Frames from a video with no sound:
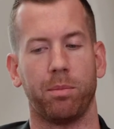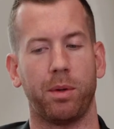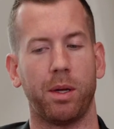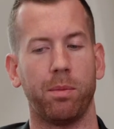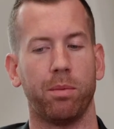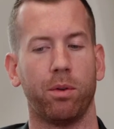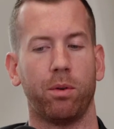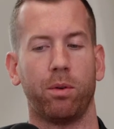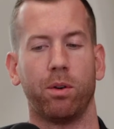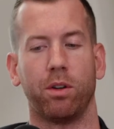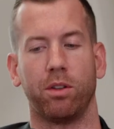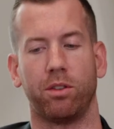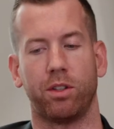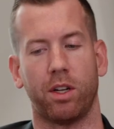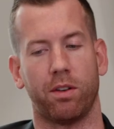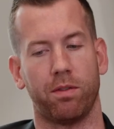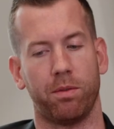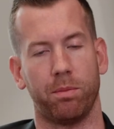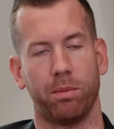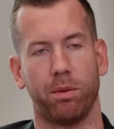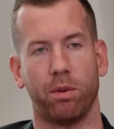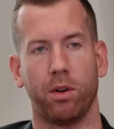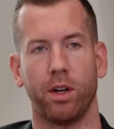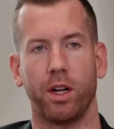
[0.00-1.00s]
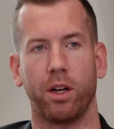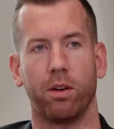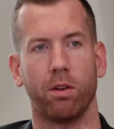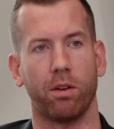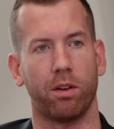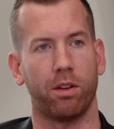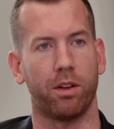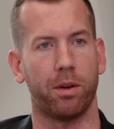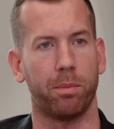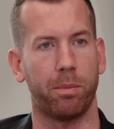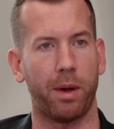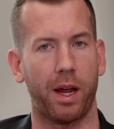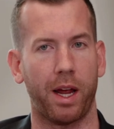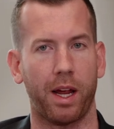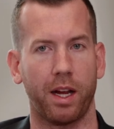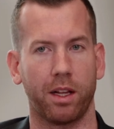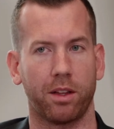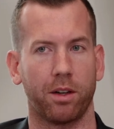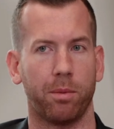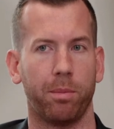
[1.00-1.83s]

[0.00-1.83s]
People who are self-employed go to their bank.